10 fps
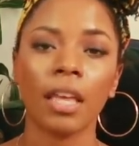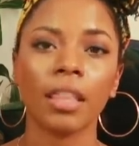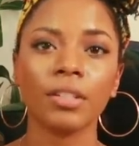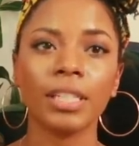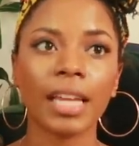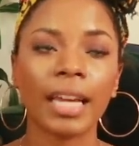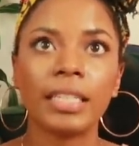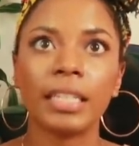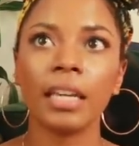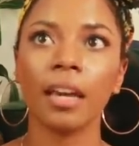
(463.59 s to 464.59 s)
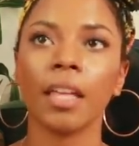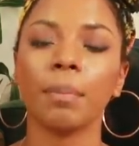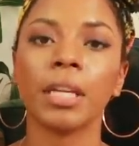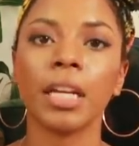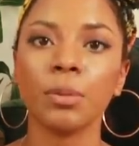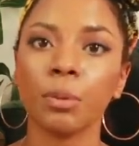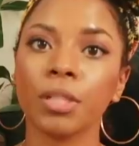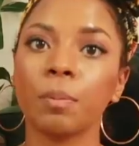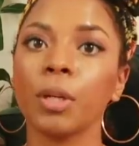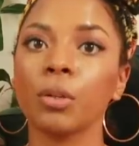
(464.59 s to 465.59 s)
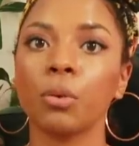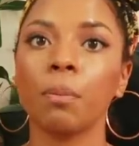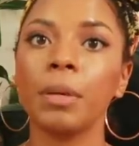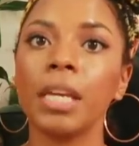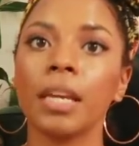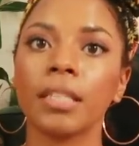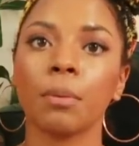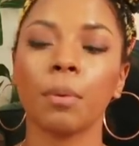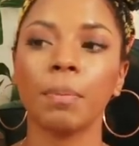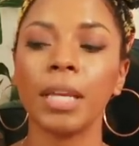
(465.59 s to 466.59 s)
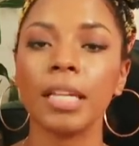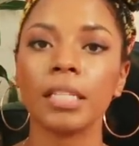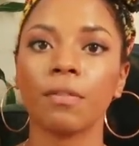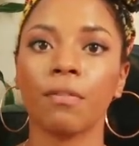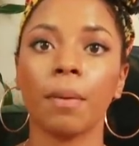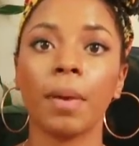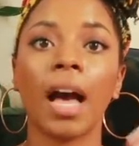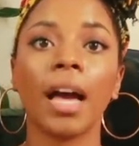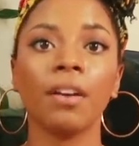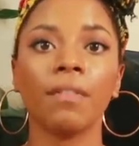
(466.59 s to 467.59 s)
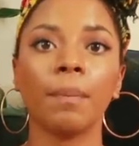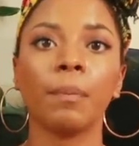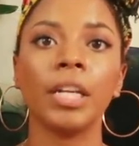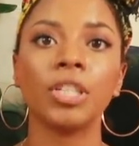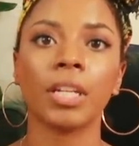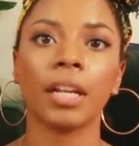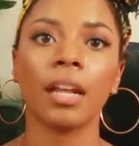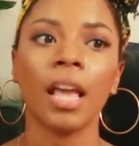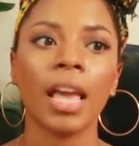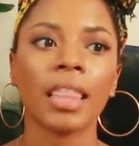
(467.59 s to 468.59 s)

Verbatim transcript: There's this idea that because we're spiritual beings and we're beings from a higher vibration,